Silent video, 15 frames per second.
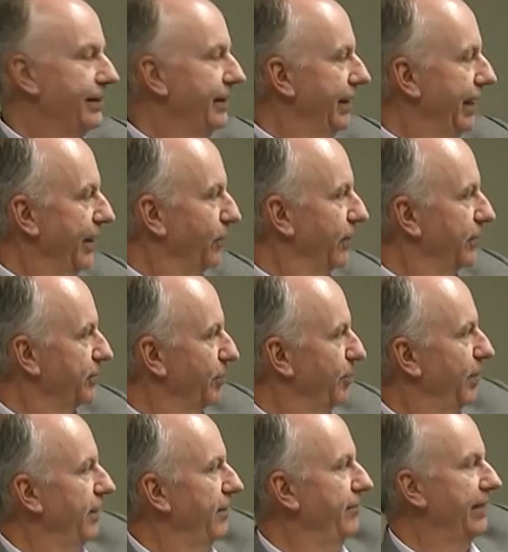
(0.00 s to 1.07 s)
And what's
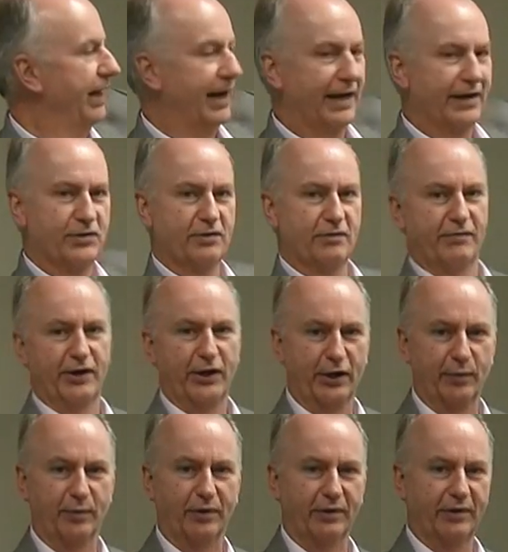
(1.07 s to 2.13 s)
above that is the
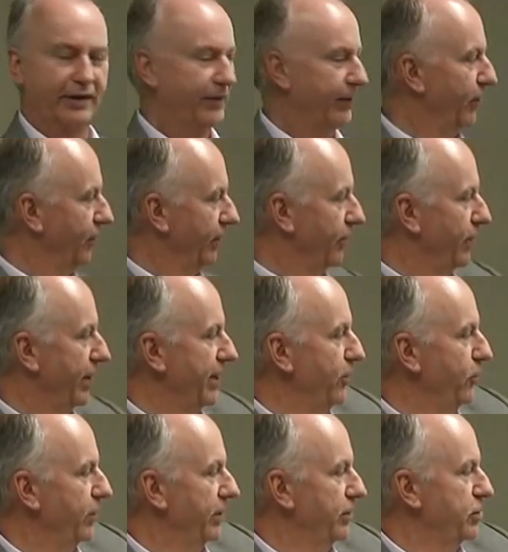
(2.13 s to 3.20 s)
variable. And the only way
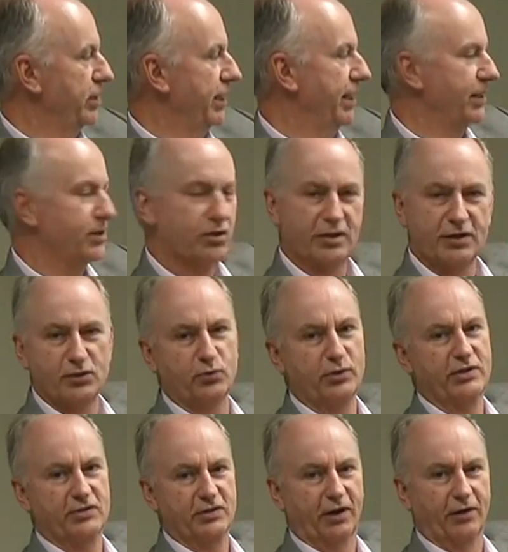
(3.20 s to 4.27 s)
you can change this
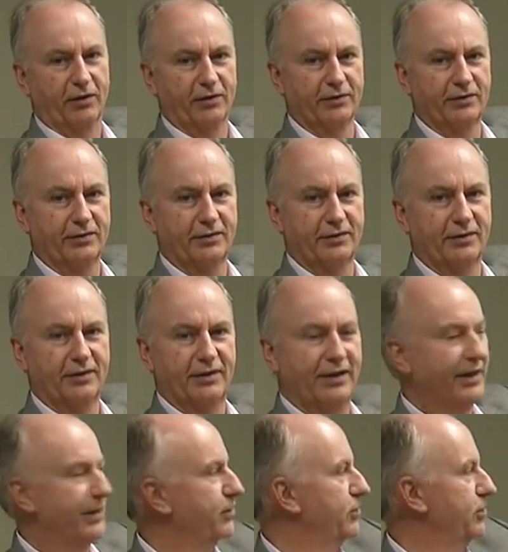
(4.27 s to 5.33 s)
result
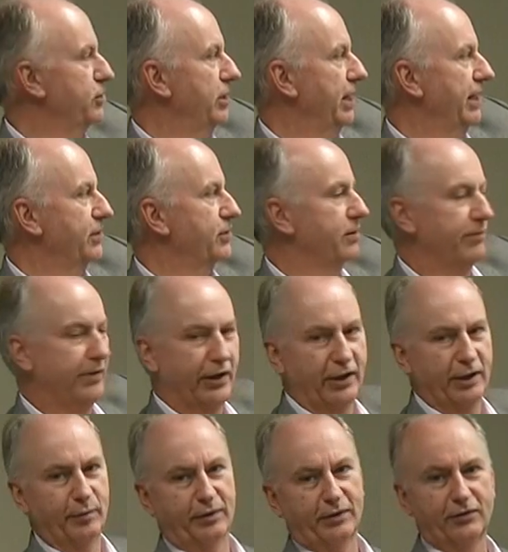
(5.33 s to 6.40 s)
is to change the
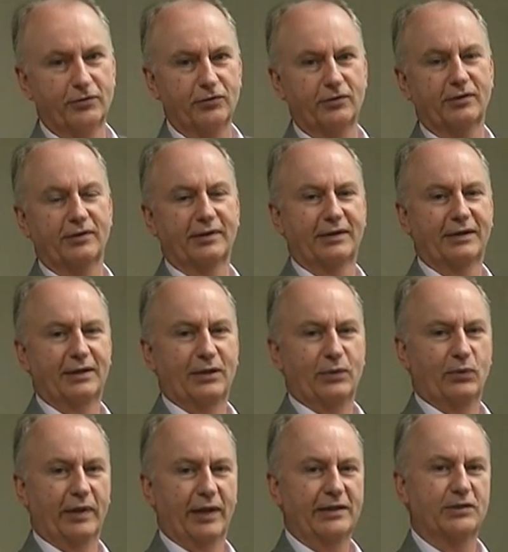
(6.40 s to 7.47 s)
variables.
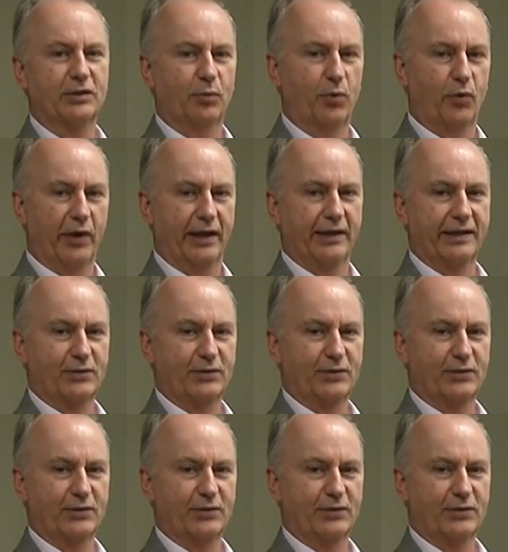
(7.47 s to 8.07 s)
Well, that's the point.